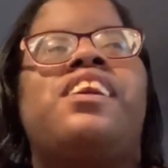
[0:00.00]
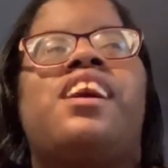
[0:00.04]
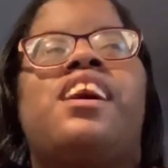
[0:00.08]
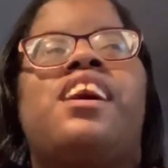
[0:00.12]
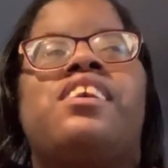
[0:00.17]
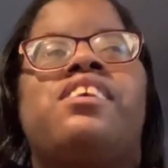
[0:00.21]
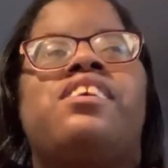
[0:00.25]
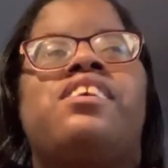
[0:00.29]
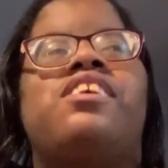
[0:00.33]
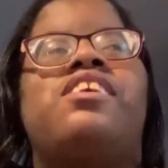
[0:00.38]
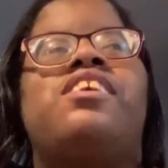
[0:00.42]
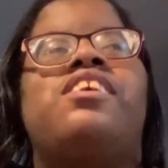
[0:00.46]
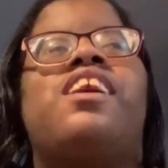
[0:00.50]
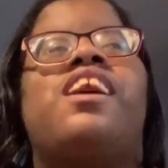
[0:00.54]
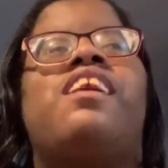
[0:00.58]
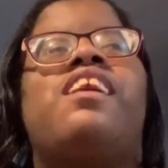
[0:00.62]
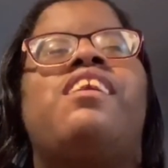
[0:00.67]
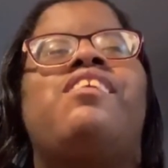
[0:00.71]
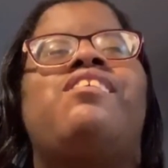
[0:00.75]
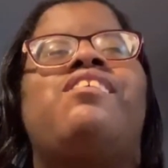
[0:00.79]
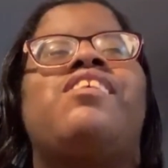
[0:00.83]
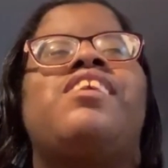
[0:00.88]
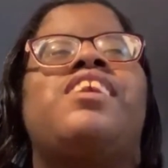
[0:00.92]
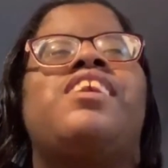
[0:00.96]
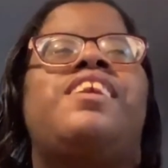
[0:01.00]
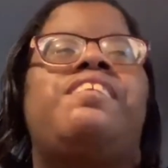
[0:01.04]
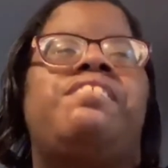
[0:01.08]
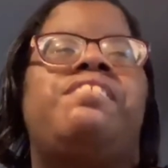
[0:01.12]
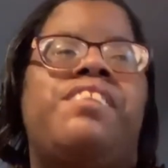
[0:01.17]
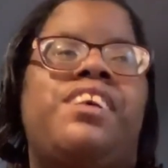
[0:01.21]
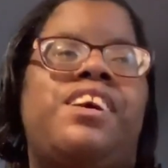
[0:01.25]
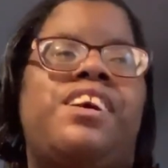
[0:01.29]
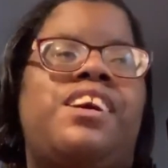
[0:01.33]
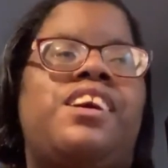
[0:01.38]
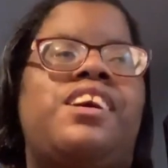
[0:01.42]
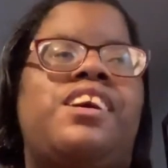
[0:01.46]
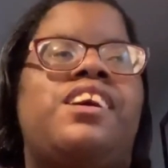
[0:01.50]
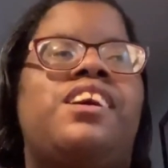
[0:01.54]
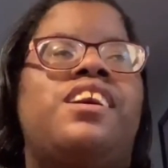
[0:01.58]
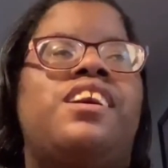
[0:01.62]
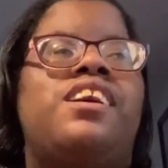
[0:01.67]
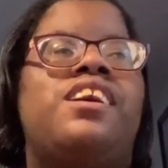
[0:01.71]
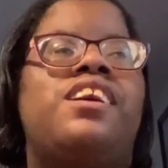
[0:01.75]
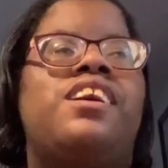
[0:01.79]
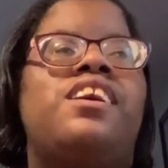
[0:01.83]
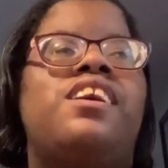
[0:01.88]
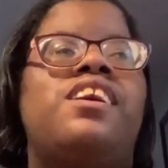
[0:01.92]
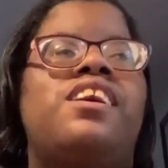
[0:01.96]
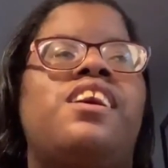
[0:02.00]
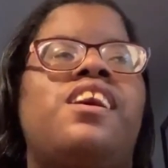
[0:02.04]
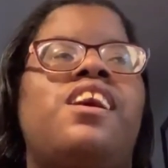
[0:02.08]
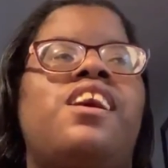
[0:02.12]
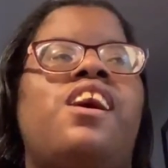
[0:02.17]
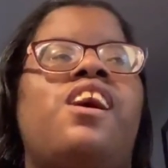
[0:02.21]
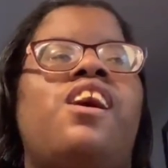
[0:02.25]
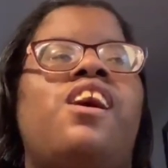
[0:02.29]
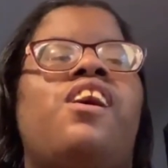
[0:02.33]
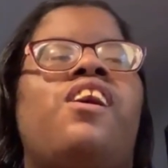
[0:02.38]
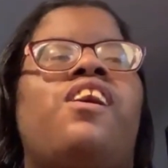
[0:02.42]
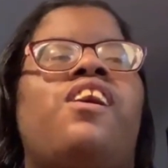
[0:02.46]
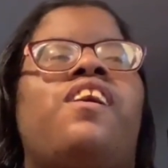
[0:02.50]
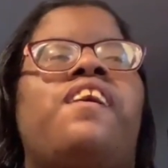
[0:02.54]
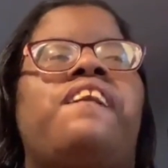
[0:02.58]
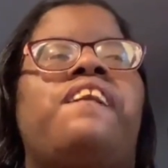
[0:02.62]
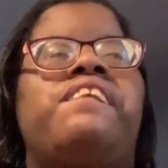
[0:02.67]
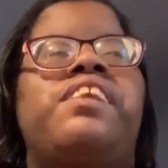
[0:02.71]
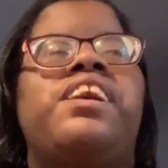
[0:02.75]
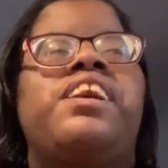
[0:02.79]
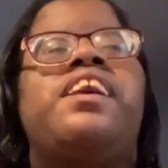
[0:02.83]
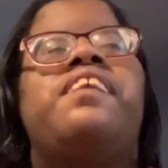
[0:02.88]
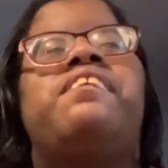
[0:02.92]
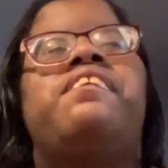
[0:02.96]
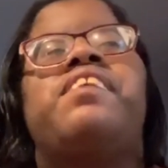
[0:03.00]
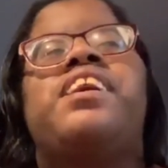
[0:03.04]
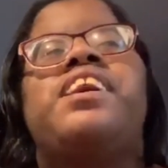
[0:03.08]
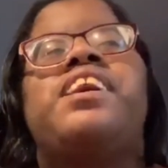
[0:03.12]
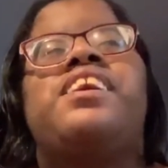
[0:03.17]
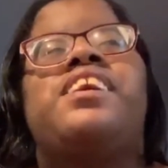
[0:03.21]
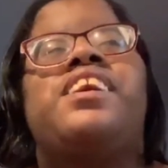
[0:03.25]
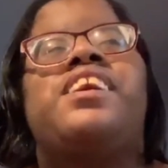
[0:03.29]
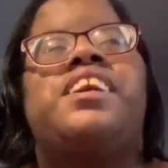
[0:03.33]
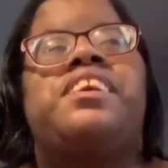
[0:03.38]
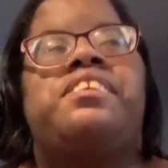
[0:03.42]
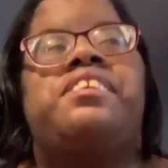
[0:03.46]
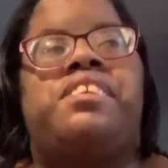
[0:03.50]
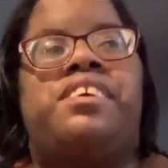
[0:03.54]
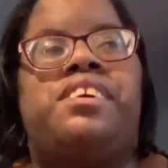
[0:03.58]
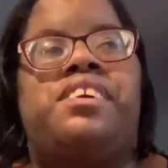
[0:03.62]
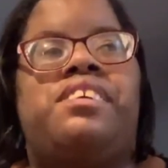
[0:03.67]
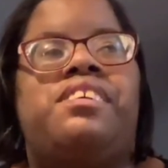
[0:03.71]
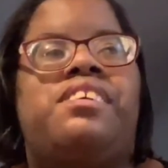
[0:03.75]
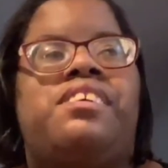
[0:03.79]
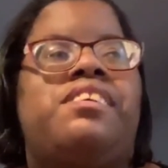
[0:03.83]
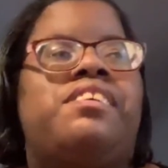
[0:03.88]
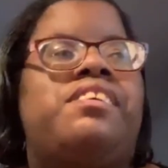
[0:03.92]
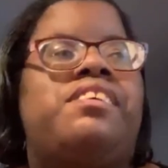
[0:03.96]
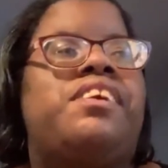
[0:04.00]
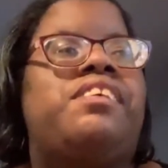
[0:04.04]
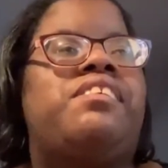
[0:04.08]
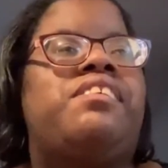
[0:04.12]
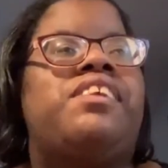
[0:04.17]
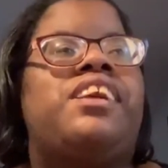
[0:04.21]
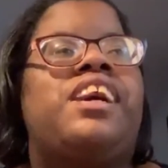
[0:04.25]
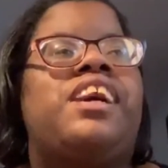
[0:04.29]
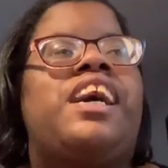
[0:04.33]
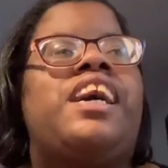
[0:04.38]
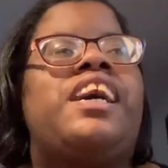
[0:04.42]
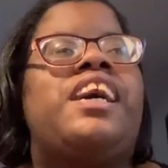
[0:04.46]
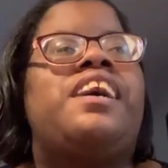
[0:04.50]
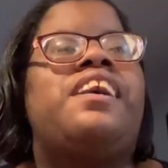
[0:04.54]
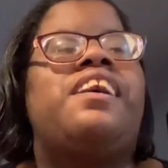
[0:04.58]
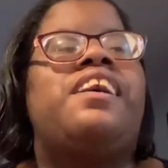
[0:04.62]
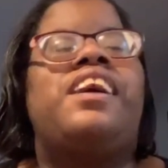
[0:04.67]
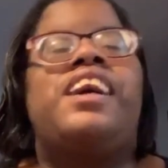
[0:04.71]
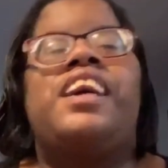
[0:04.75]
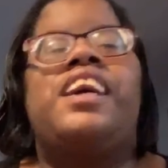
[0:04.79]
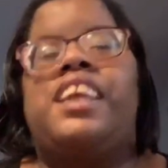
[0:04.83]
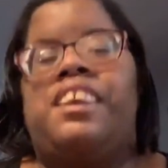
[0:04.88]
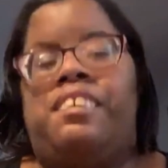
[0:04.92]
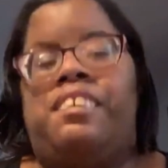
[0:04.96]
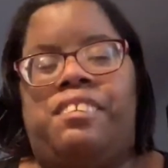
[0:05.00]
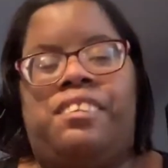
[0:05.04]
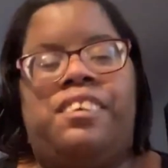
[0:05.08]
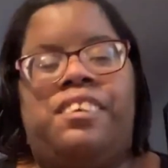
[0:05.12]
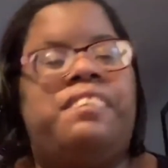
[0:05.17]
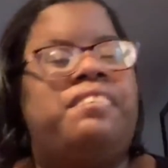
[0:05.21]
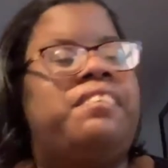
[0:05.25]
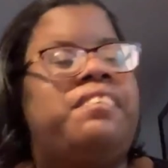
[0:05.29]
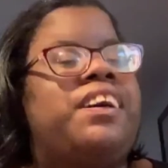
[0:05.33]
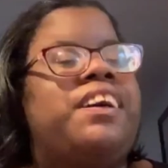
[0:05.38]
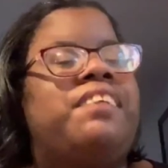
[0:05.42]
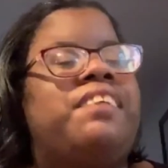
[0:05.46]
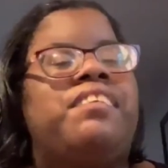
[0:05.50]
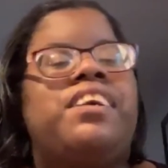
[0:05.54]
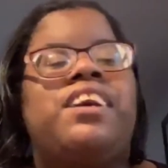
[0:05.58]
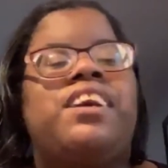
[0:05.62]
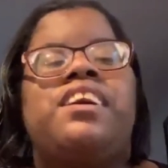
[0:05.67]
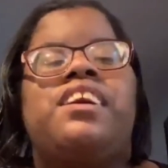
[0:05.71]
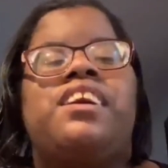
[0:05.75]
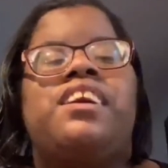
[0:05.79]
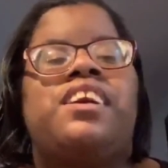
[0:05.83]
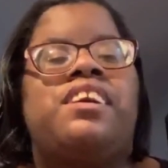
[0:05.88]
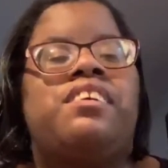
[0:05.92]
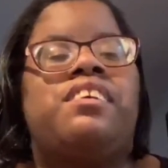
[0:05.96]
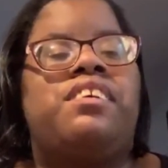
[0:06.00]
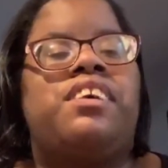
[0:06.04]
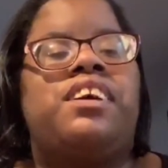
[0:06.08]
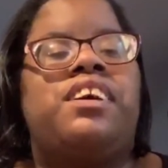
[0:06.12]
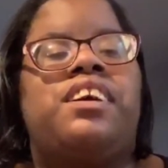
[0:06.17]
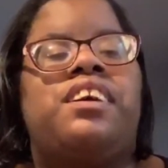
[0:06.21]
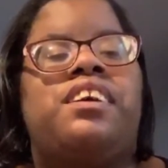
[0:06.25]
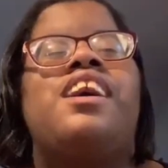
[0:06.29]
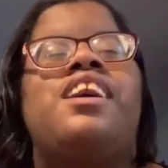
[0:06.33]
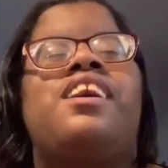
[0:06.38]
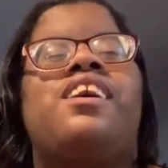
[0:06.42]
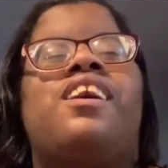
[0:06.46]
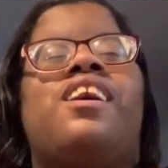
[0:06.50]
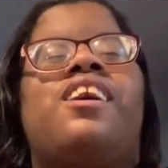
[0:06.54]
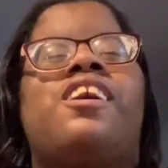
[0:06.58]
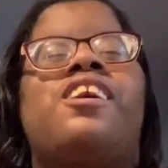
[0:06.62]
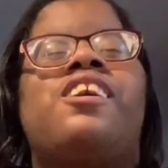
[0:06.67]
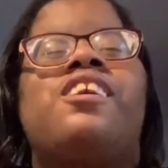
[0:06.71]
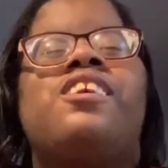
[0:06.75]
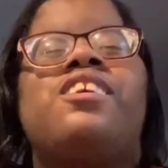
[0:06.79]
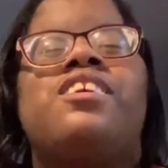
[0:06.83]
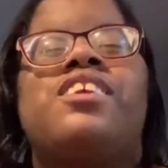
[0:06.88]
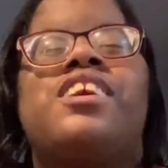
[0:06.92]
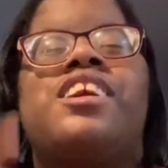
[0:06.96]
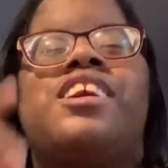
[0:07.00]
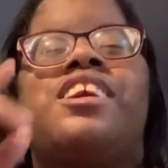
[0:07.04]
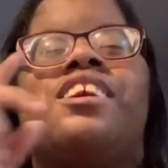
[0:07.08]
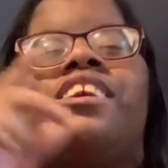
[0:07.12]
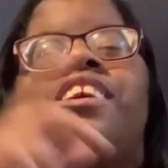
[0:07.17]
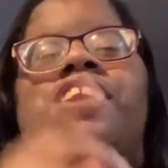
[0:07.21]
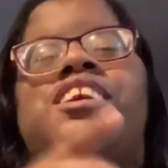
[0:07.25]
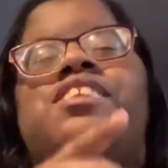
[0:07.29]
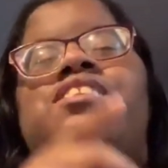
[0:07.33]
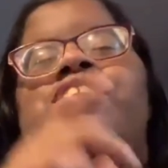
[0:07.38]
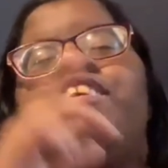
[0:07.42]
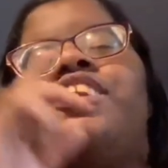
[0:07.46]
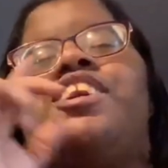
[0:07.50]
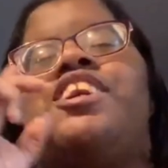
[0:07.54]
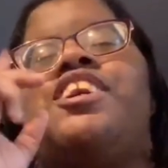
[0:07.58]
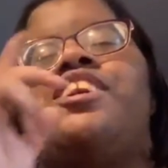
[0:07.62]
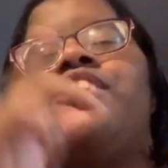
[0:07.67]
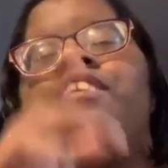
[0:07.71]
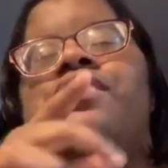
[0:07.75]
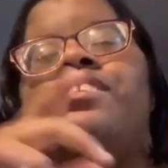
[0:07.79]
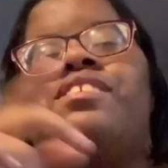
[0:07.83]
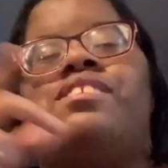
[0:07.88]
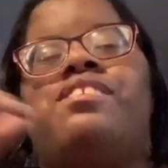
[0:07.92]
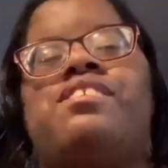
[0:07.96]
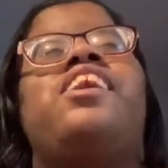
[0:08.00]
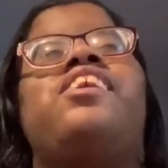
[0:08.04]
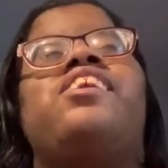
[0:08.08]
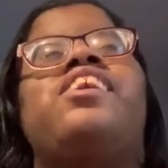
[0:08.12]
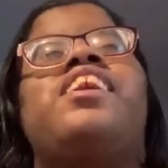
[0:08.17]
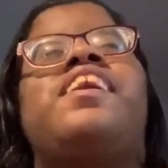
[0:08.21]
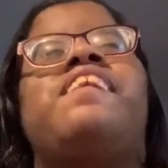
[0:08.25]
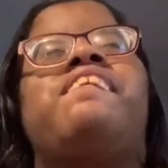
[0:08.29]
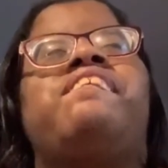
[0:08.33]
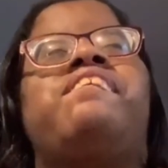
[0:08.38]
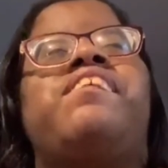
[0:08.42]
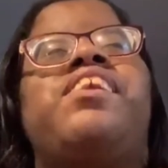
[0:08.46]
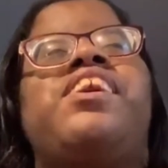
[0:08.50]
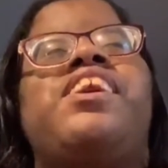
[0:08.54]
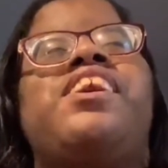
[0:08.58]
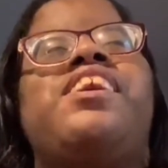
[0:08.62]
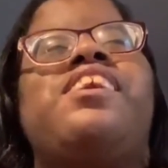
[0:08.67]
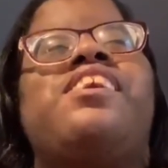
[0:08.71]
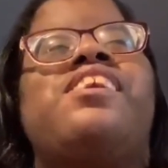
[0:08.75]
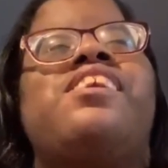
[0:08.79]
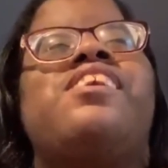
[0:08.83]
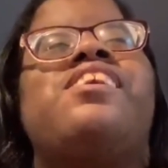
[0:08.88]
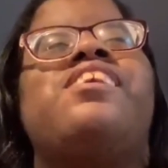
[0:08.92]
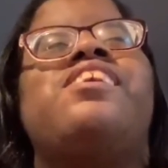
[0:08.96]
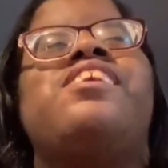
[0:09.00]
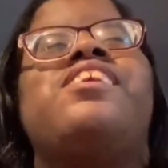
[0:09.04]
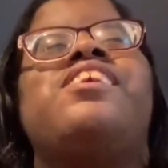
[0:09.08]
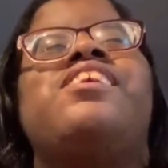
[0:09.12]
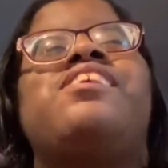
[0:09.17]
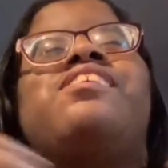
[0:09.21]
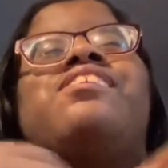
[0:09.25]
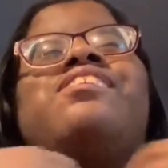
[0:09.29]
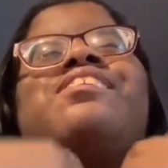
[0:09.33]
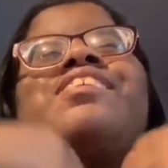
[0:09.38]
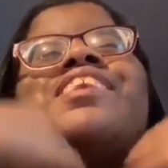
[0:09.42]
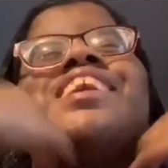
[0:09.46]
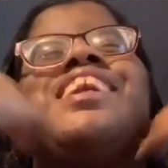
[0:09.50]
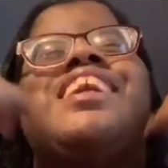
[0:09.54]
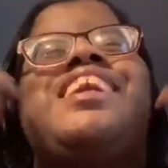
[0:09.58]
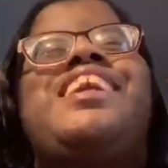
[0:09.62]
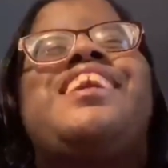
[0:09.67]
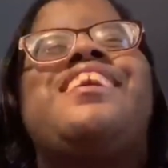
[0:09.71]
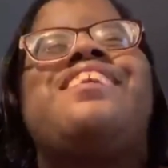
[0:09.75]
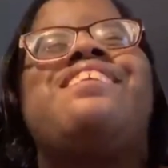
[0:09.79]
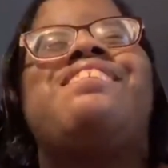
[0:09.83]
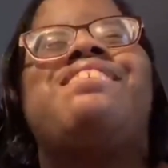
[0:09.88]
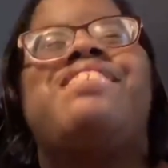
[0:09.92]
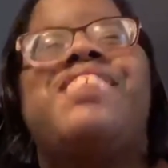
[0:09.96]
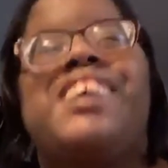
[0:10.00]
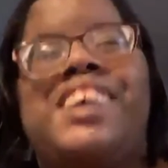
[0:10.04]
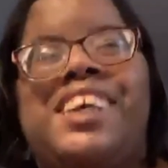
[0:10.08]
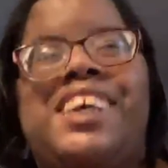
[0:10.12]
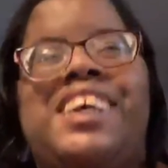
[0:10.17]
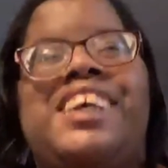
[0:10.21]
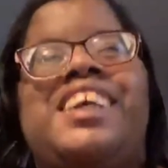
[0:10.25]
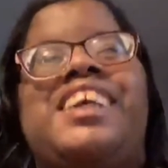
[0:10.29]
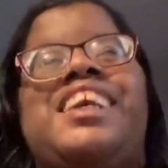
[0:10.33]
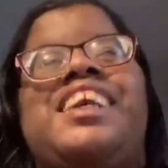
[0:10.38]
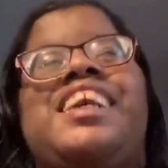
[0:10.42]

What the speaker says: doctor you always wanted to be. Or be a veterinarian, if you like animals, be a veterinarian. It all starts with you. You can be who you want to be.